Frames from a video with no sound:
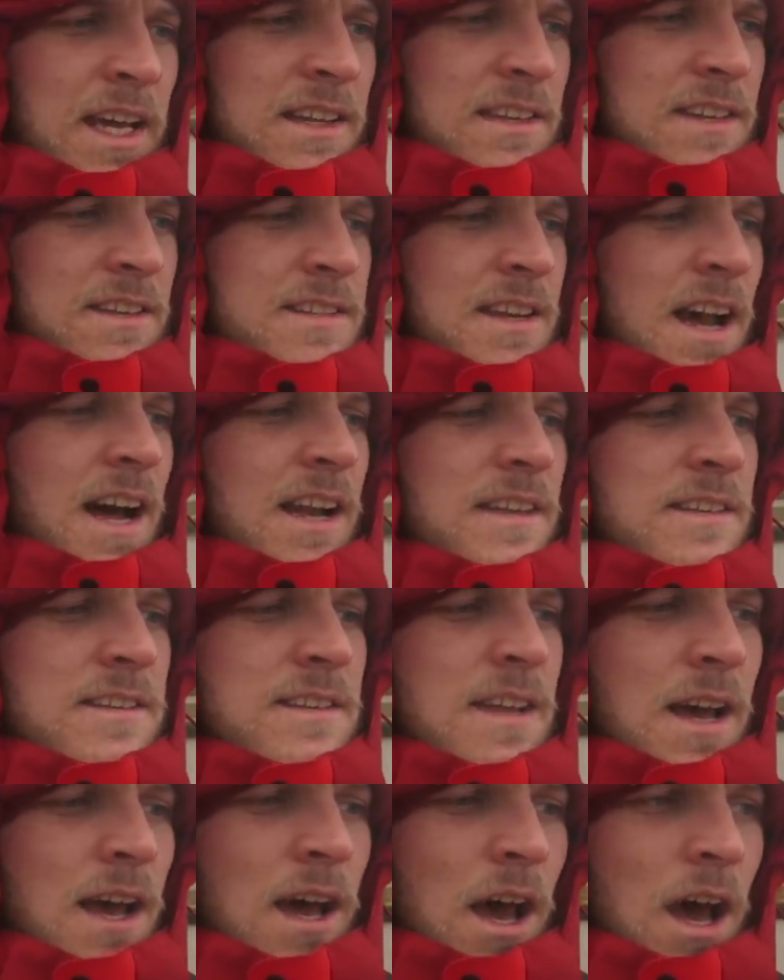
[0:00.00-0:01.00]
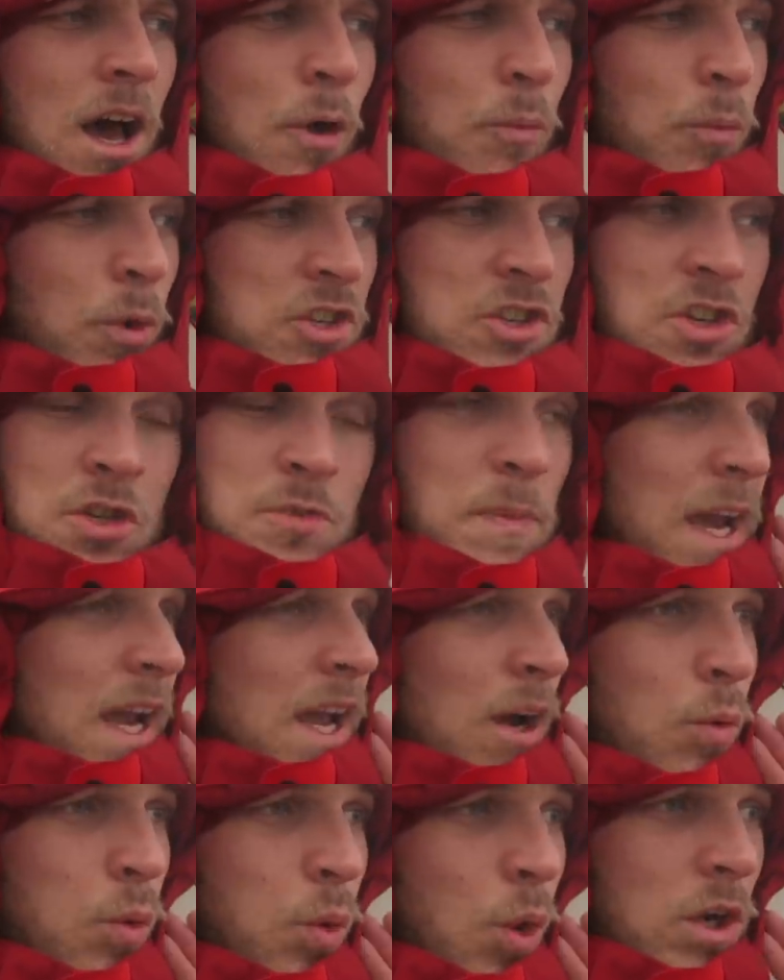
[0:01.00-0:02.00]
in the sand, which just
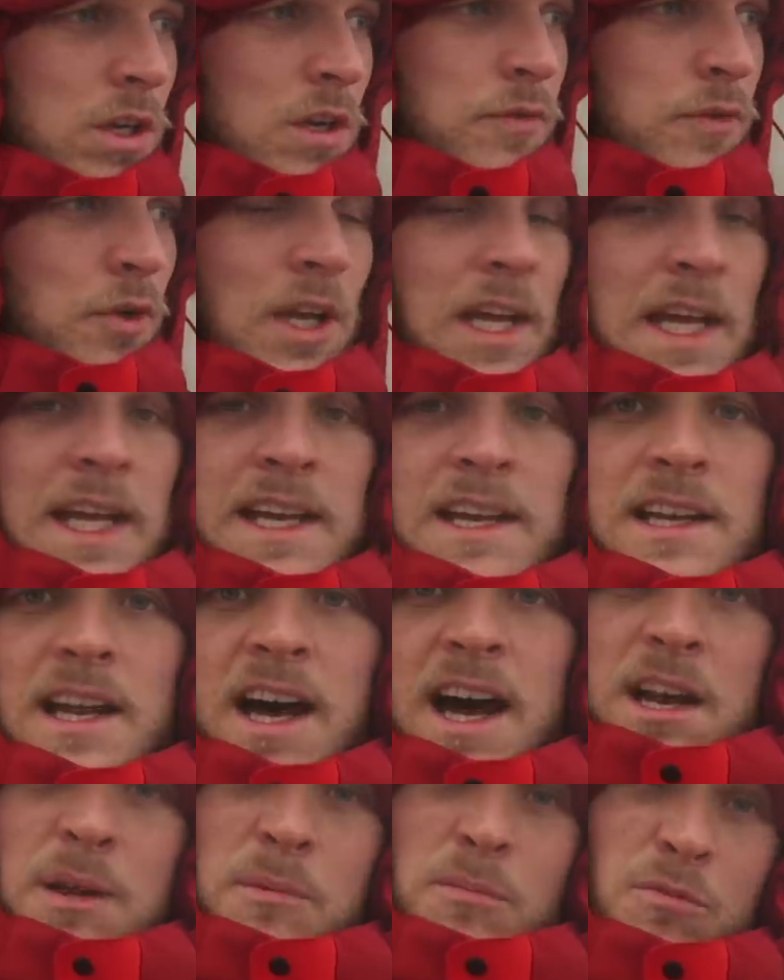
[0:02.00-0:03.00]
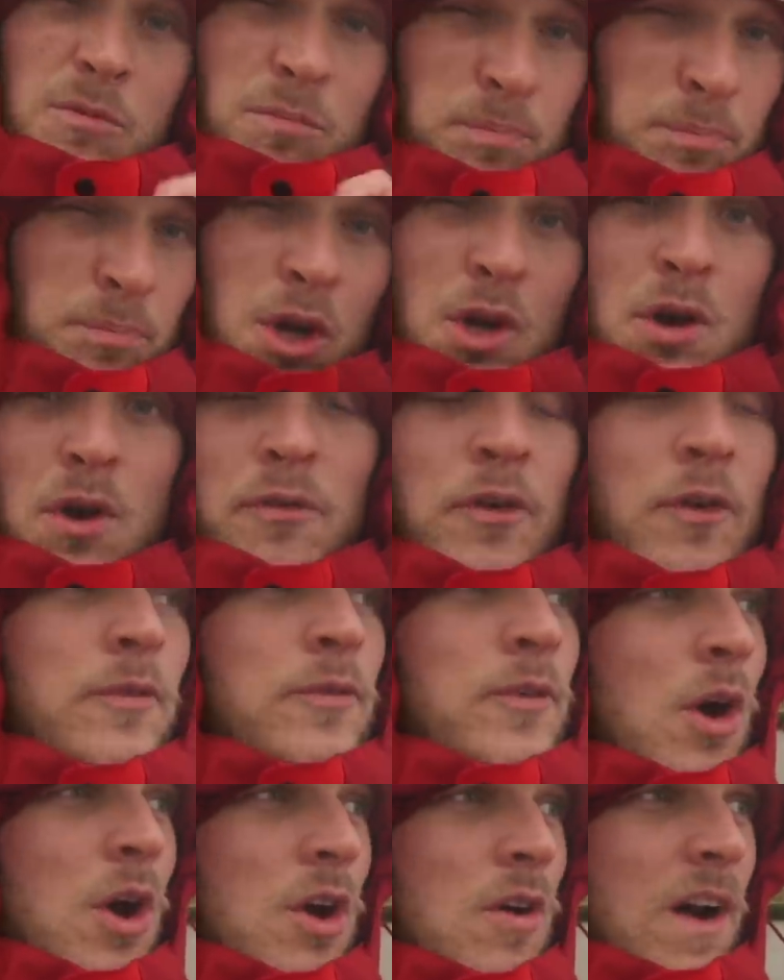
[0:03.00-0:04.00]
make a wonderful leaning line and
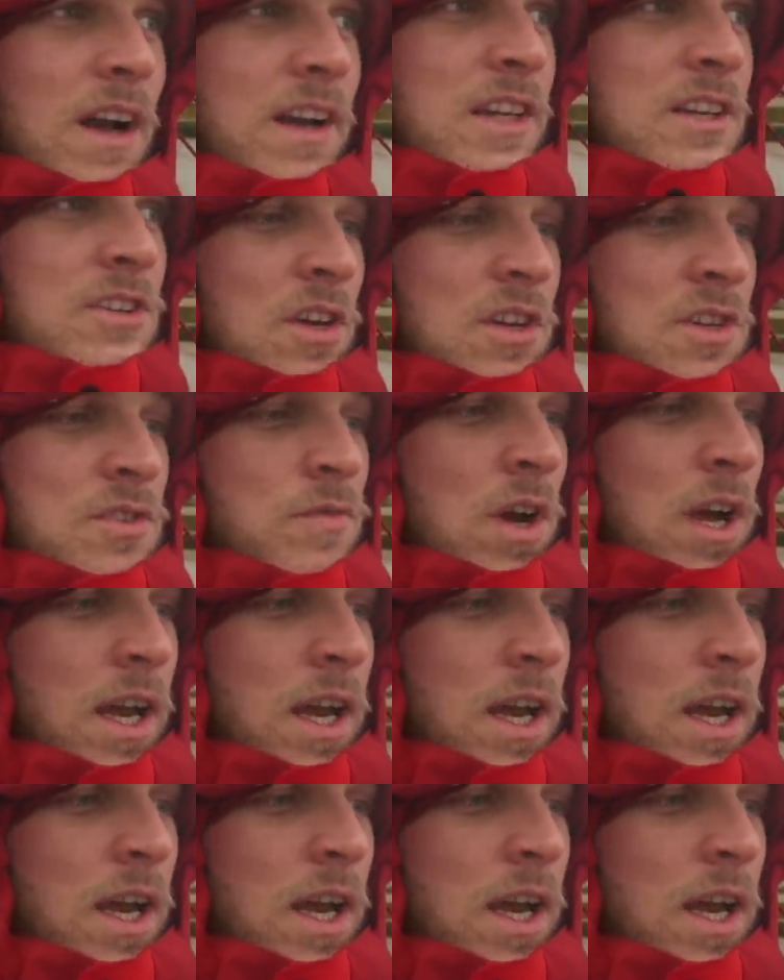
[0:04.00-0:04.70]
beautiful foreground interest,